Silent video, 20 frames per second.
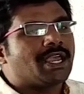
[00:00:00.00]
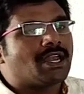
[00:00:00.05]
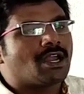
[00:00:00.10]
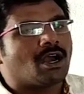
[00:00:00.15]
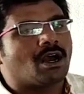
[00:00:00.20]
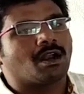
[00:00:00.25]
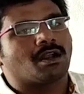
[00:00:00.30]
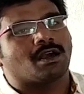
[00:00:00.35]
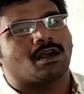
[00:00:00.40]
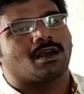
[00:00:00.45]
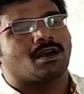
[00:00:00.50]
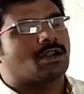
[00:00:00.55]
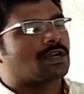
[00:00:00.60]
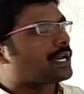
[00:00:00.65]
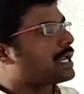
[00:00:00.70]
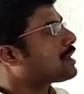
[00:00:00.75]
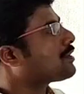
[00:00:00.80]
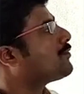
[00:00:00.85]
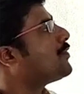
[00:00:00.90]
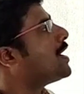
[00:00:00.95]

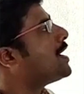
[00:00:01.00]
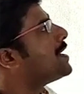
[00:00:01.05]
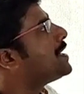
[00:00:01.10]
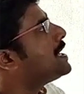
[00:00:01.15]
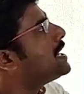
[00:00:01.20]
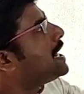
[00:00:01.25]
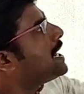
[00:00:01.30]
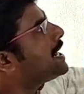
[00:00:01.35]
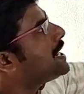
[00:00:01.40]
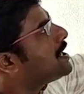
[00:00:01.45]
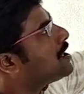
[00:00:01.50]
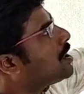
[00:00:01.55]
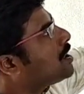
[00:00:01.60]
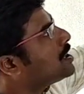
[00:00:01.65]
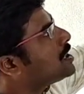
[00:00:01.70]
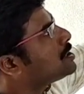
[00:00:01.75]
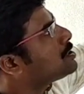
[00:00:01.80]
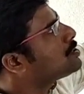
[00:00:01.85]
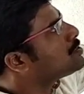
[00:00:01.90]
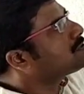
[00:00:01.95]
required in
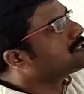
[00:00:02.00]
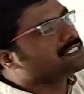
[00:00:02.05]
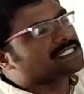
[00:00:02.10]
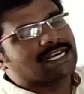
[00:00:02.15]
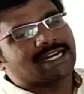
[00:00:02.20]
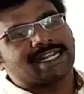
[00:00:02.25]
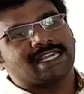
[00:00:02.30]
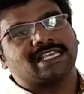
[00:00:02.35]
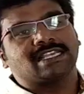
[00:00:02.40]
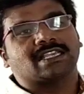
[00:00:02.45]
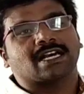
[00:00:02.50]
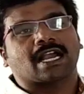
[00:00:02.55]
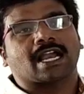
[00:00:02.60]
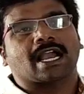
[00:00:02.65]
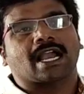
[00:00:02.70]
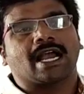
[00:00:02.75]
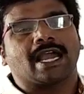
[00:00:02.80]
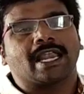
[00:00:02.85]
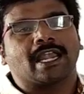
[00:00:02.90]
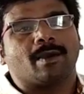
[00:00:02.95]
order to study
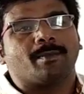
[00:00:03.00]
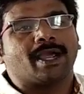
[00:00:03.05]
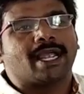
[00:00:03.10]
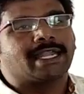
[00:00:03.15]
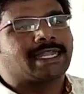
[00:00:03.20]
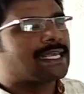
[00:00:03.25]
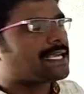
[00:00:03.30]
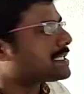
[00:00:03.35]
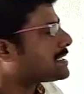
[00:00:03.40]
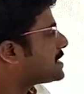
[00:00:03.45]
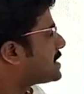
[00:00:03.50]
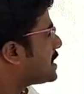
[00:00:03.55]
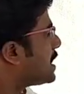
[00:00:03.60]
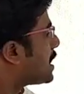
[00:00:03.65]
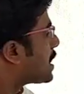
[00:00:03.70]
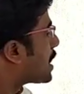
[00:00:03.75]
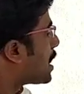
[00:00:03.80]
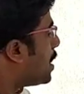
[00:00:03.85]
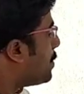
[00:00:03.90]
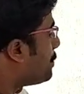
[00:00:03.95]
the
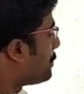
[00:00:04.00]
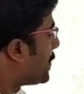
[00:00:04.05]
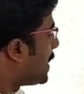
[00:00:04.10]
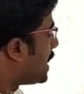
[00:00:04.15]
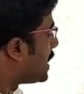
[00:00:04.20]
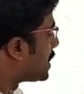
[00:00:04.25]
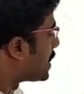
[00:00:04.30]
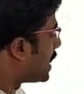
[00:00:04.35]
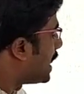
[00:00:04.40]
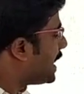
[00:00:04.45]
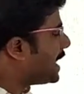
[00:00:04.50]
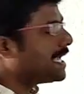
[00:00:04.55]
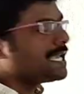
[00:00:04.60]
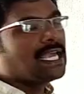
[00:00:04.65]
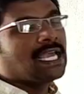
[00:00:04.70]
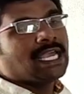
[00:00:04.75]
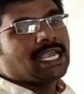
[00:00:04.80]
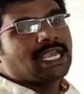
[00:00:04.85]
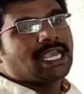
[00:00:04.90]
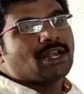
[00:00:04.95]
kinematics
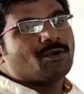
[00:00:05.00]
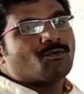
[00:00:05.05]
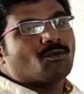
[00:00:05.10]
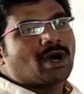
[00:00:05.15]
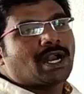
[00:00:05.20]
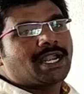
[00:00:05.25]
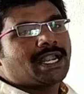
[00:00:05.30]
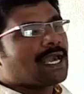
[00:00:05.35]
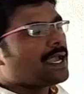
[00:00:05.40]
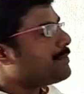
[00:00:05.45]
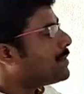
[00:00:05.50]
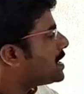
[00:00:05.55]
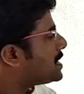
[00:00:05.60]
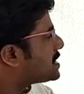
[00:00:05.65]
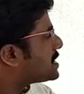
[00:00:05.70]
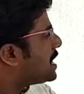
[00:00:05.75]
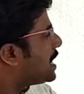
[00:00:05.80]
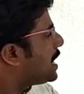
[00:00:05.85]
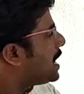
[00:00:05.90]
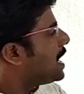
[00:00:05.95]
completely in
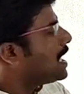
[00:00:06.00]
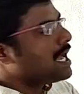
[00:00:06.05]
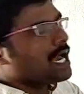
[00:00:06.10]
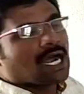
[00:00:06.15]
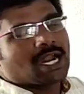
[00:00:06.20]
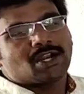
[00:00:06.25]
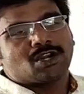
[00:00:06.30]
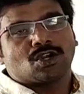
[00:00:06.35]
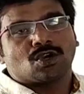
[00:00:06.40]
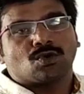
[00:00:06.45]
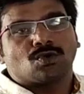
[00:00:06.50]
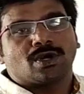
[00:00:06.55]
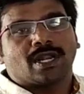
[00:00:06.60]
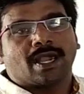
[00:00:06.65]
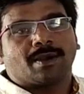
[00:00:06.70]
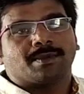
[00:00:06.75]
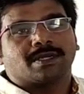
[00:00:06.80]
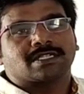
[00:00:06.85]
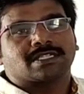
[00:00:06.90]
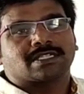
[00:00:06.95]
one-dimensional and
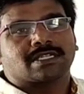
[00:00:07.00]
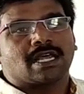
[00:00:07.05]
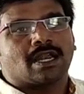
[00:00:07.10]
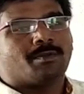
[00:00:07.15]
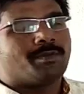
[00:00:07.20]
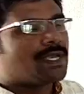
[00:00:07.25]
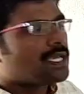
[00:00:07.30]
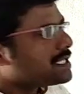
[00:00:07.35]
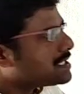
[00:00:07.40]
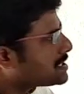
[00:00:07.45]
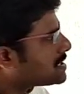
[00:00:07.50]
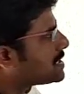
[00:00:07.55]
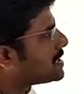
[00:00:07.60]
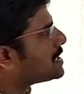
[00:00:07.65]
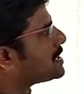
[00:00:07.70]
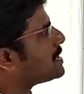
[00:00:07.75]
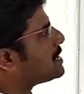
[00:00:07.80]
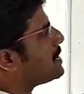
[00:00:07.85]
two-dimensional? Means